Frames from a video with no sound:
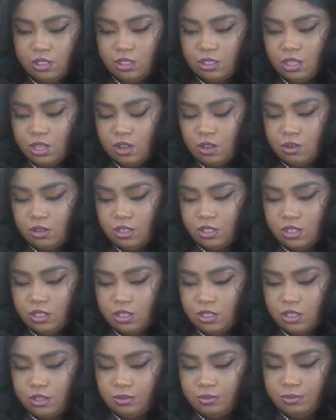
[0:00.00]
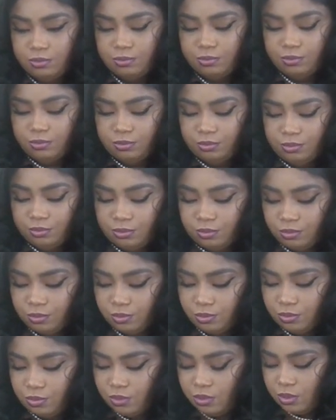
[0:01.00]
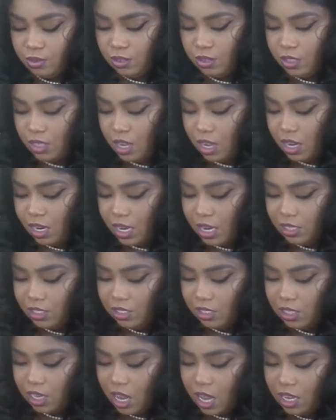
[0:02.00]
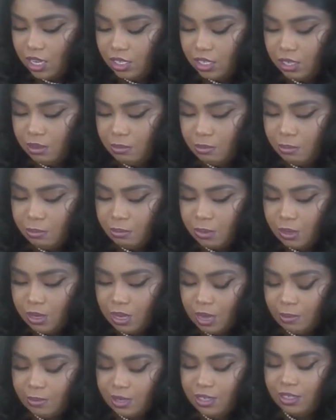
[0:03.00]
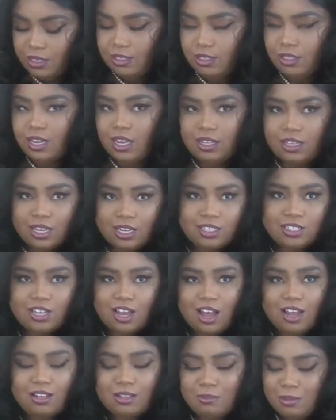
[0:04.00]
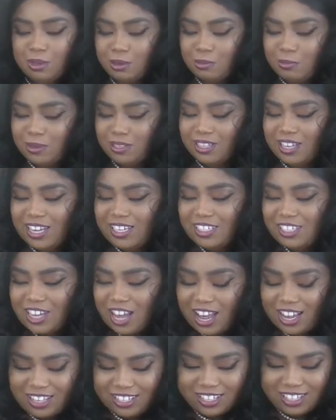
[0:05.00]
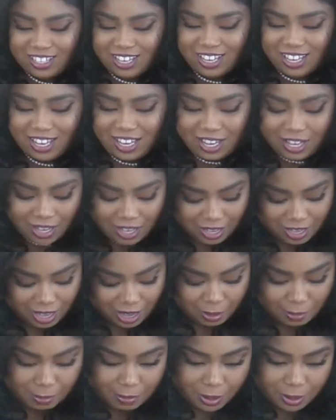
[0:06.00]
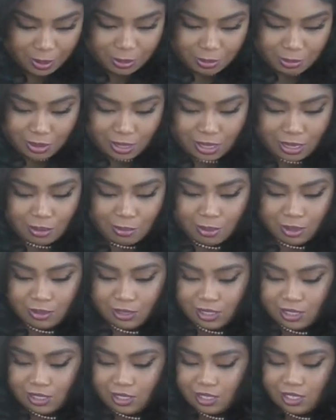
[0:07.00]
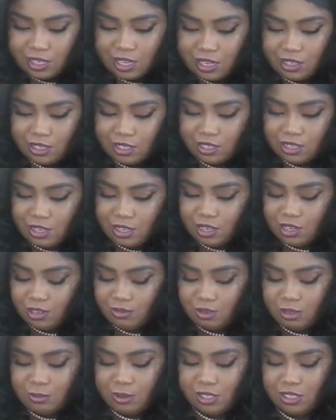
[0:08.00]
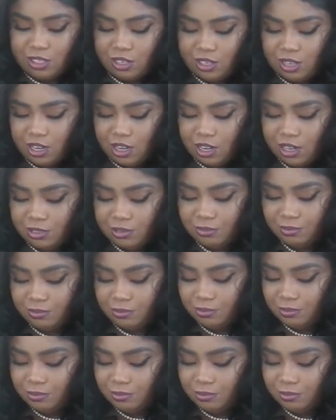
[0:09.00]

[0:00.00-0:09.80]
so good. Y'all, that chocolate, I mean, not that chocolate butter, but that chocolate and that butter being melted together, love, let me tell y'all.